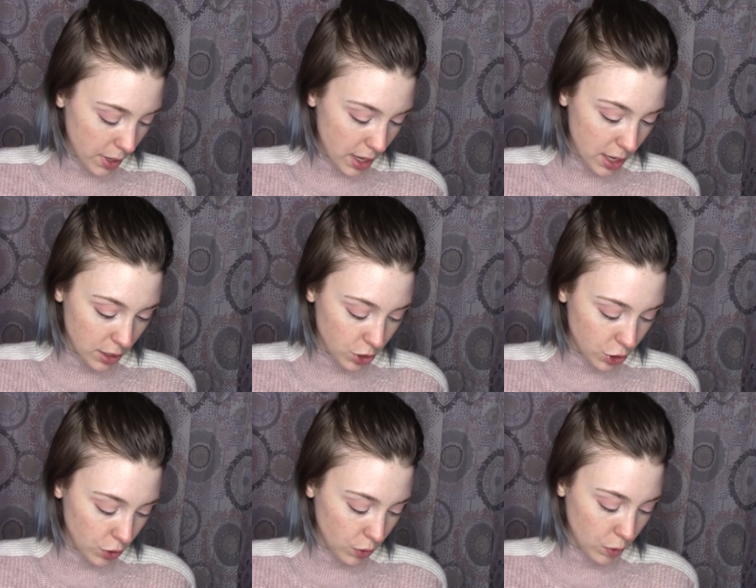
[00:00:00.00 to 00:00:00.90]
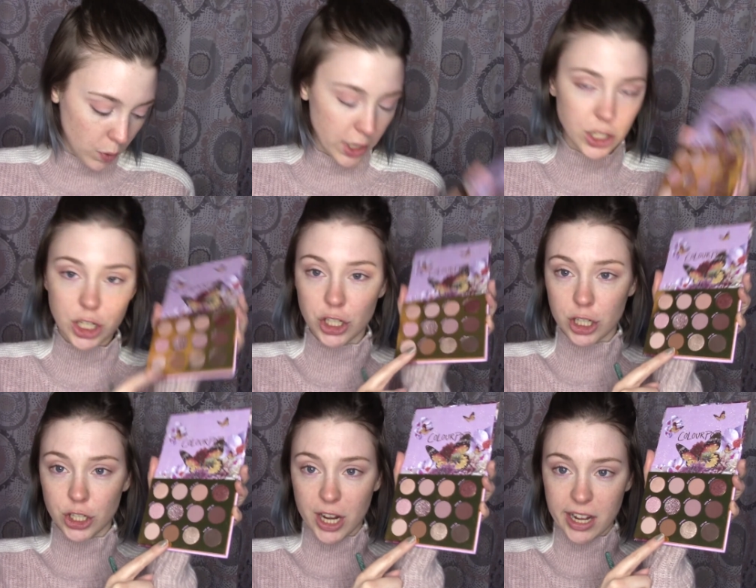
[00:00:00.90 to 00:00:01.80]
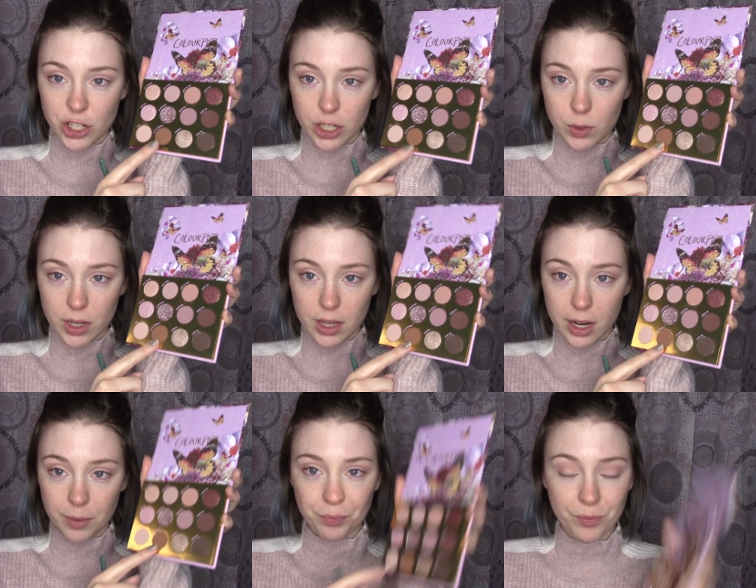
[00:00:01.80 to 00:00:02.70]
into Changes right there.